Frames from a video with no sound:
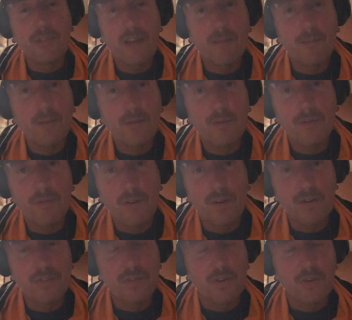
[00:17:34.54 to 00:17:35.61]
have been
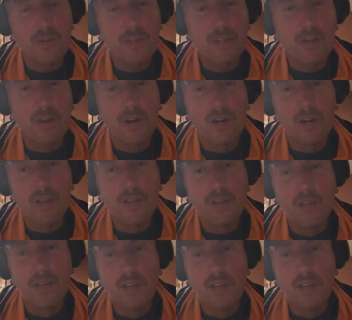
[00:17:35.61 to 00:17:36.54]
reversed early on